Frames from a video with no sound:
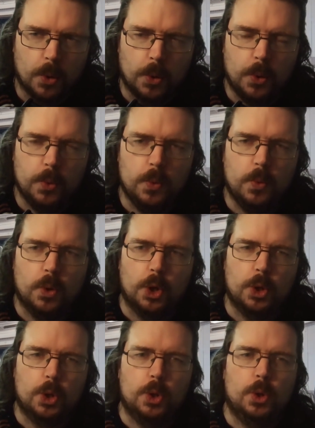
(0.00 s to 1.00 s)
who
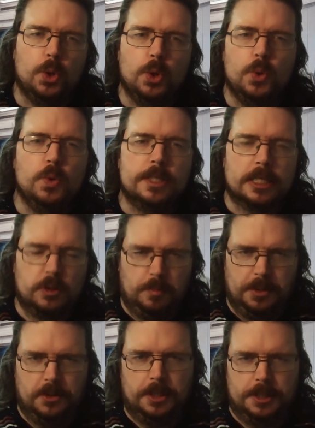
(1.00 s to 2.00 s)
is
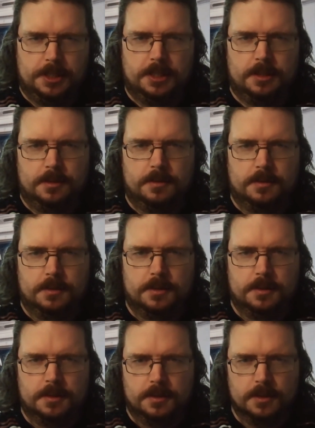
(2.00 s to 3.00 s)
experiencing
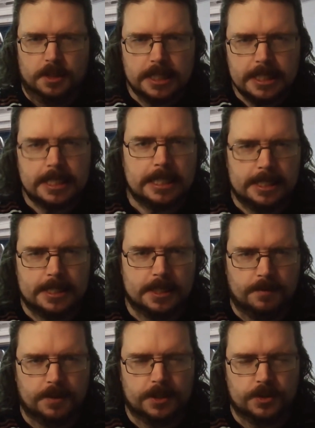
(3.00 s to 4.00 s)
clinically
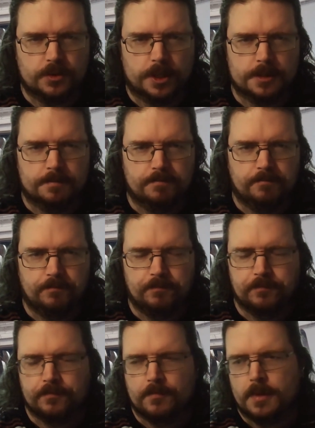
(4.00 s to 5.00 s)
significant distress.
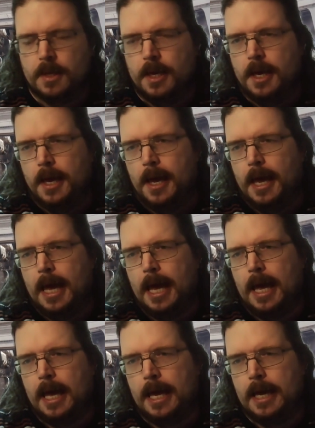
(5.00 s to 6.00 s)

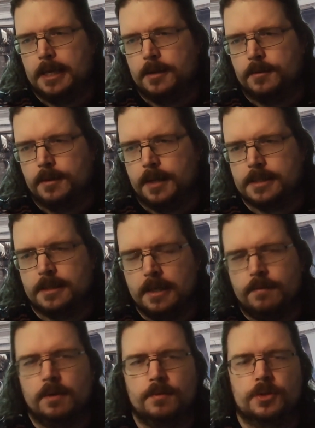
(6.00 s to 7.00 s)
And that's the
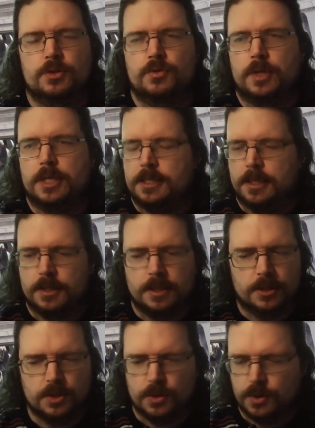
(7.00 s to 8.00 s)
level of distress
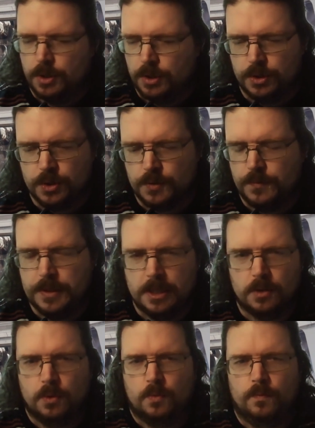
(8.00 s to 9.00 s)
that you're just
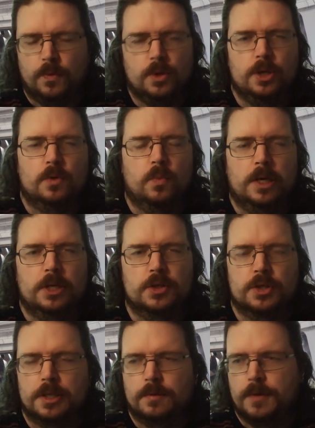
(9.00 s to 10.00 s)
feeling very unwell in
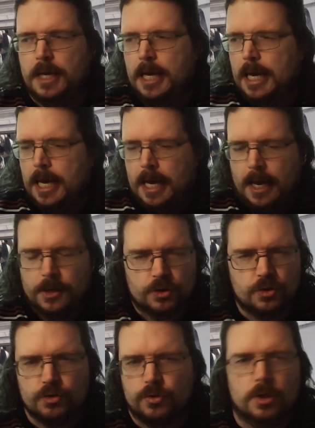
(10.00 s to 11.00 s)
yourself and you're
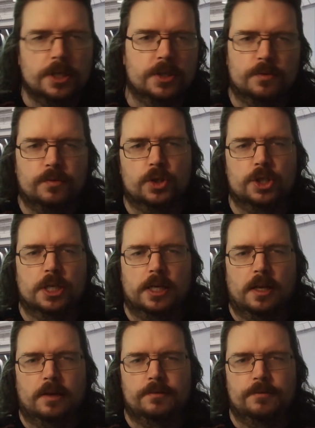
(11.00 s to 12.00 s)
struggling to function in
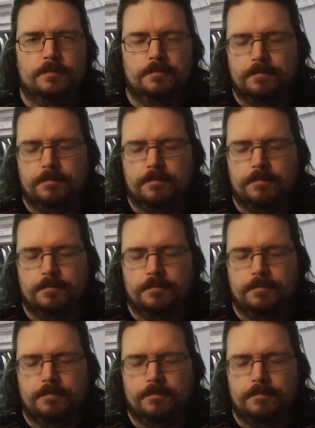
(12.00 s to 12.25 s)
life.